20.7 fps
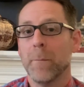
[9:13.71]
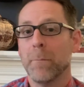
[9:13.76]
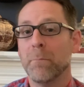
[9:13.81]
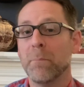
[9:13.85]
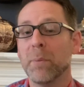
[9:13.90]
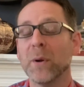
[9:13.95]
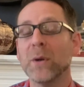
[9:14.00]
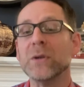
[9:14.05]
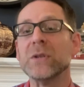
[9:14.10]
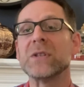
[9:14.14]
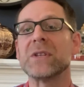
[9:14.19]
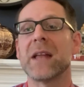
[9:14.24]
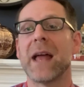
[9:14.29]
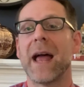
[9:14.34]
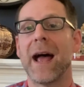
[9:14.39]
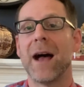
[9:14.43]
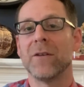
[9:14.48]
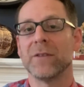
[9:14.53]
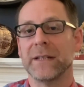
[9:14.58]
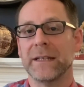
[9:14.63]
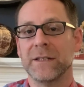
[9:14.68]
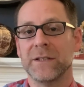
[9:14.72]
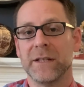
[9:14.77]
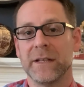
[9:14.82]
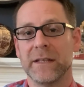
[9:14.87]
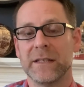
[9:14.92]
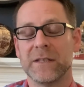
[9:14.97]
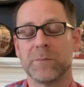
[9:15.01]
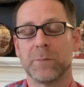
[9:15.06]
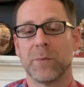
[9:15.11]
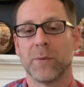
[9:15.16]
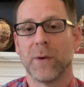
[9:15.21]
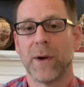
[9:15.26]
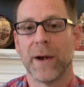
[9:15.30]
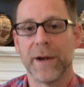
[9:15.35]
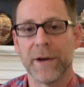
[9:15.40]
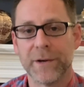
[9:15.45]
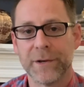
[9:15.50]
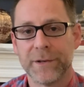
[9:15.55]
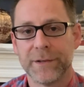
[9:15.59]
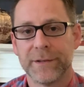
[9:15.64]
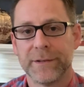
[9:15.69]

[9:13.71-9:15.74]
burst out into this prayer.